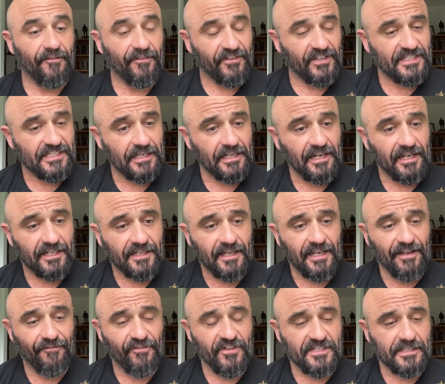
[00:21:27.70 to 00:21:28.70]
It's an,
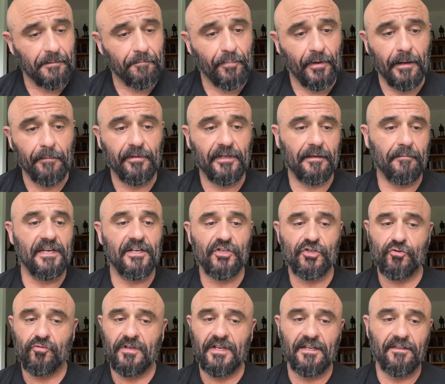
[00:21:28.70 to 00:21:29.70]
if it's a public
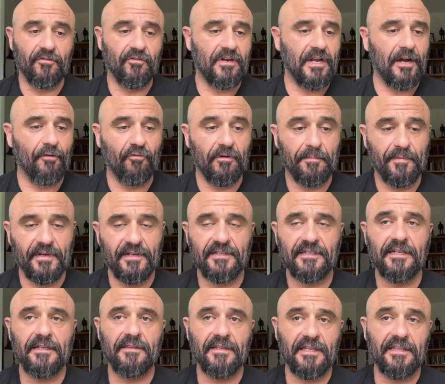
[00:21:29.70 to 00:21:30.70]
ministry and they're not
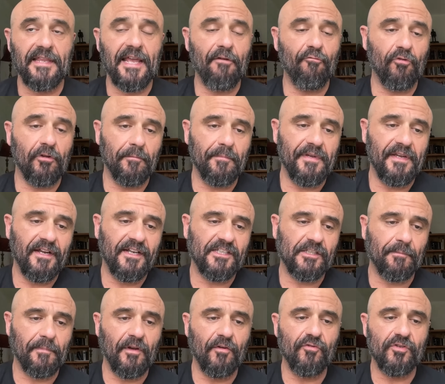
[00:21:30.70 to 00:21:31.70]
repenting, they will be
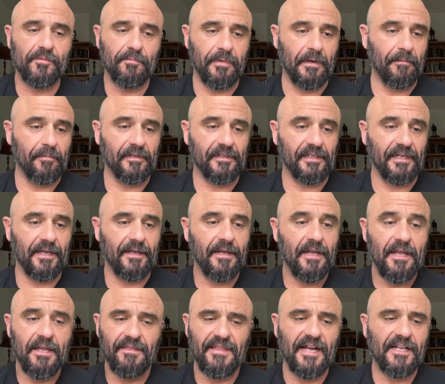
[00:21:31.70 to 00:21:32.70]
exposed.
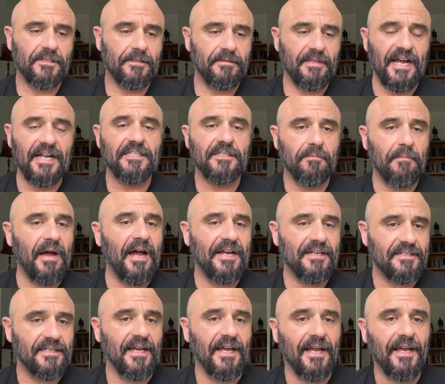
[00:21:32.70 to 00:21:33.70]
That's that's
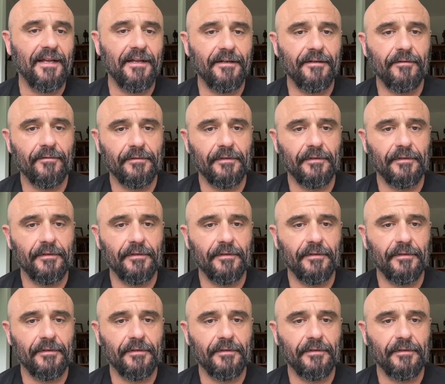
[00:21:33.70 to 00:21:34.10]
my night.